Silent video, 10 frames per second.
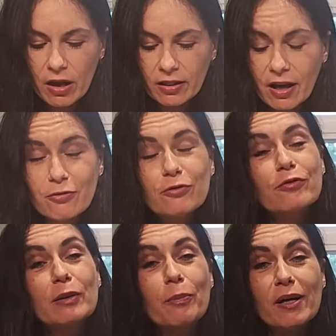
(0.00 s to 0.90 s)
I love
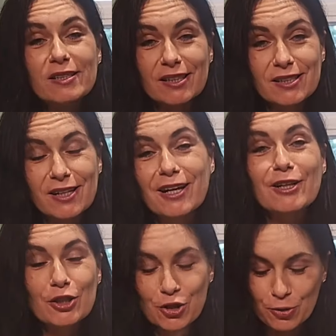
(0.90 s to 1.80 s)
when pasta
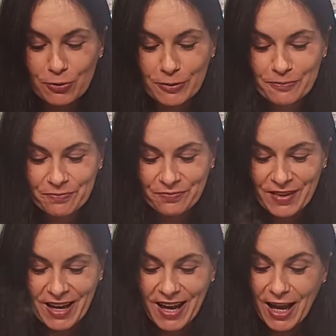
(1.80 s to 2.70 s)
slightly chewy
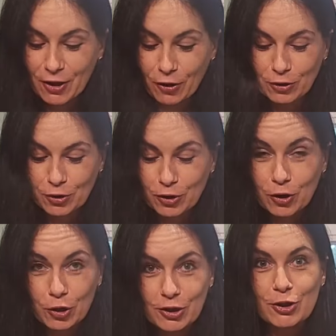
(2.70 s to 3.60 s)
and not
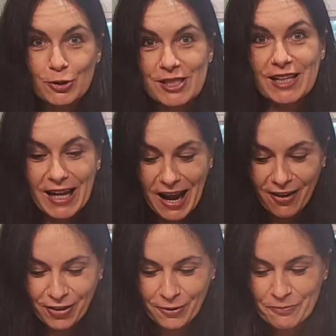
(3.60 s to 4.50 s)
cooked to the
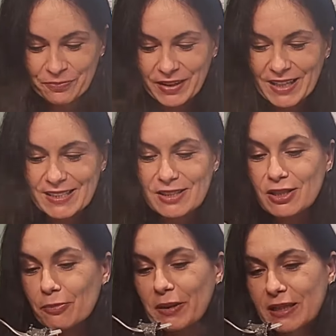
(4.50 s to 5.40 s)
death, has a
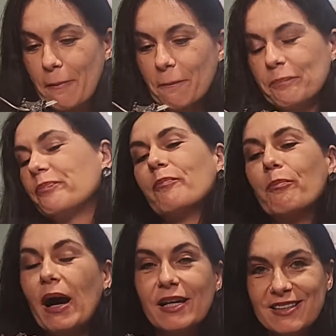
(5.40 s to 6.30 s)
little bit of
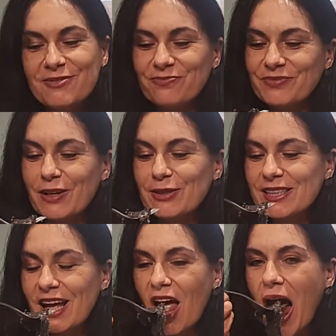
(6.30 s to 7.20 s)
bite, I would
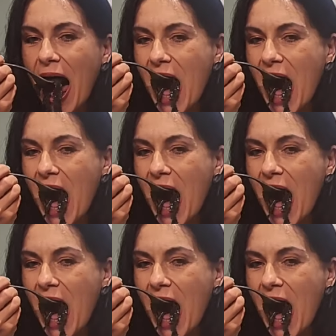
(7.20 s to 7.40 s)
say.